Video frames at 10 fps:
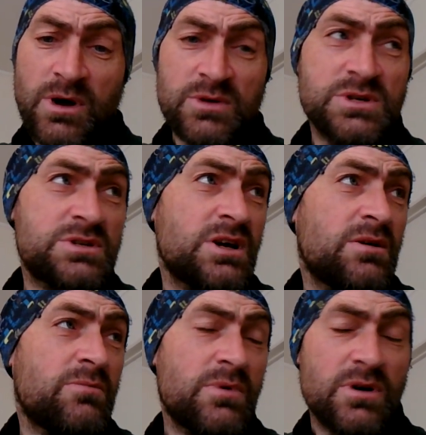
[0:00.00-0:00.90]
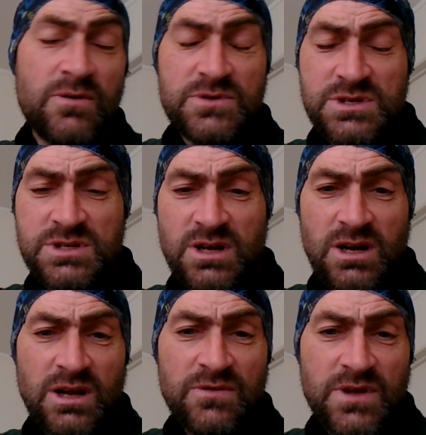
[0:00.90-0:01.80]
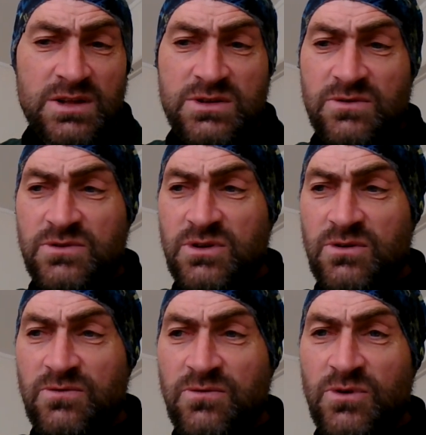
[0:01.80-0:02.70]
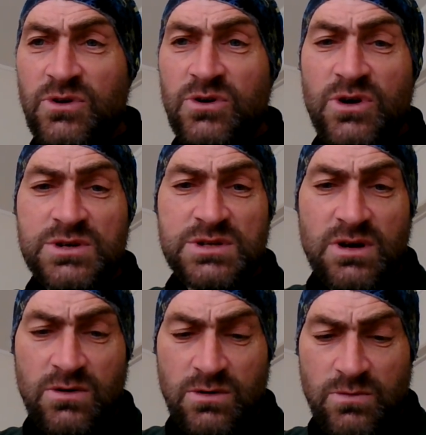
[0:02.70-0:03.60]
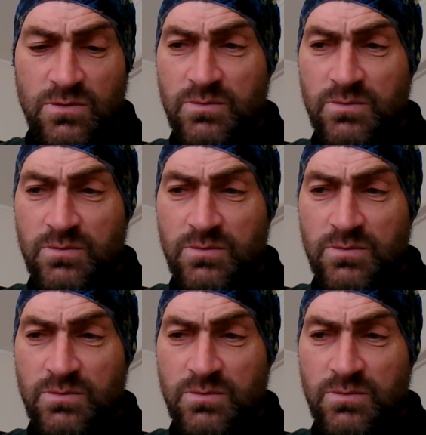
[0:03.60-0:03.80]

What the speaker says: I'm just gonna leave that to for you guys now.